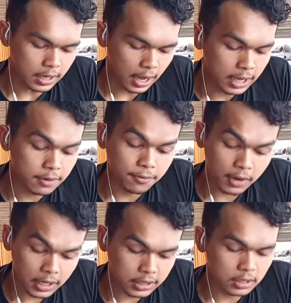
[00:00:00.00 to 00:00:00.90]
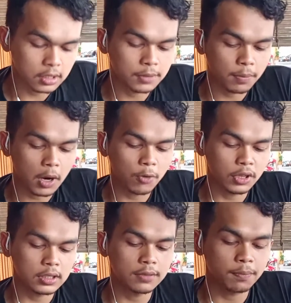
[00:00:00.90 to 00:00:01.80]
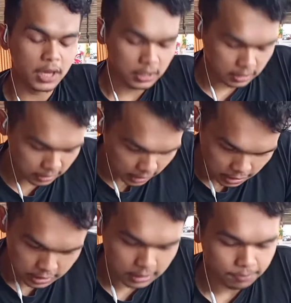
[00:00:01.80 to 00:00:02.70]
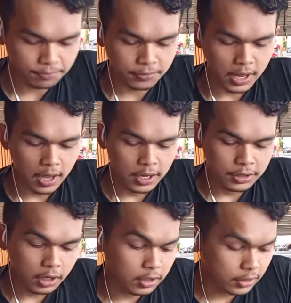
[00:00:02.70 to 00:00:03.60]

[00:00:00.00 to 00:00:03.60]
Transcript: is the advanced spawning stage.